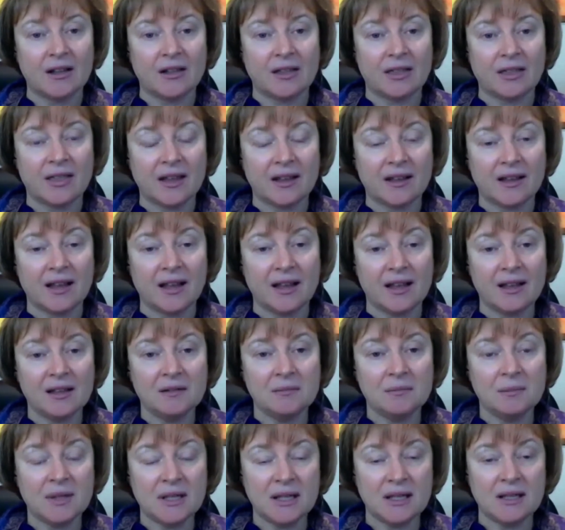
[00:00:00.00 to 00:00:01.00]
There
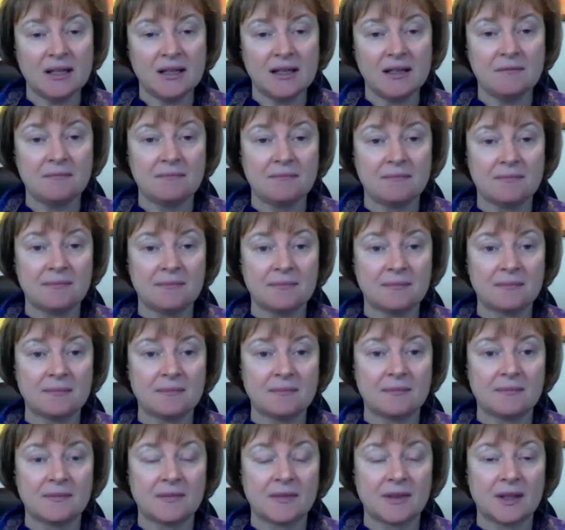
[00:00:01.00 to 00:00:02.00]
can be
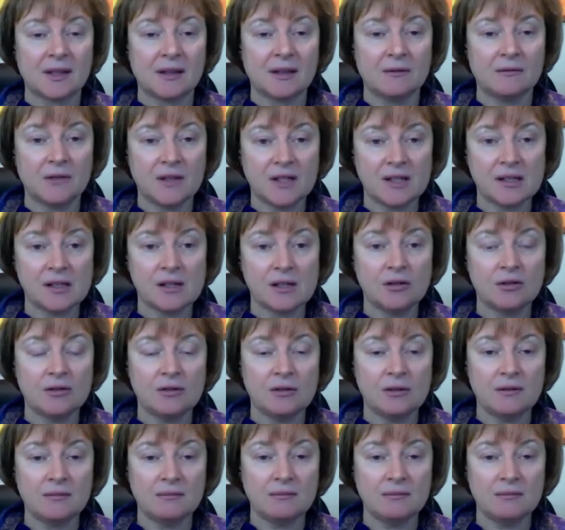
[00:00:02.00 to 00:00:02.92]
physical,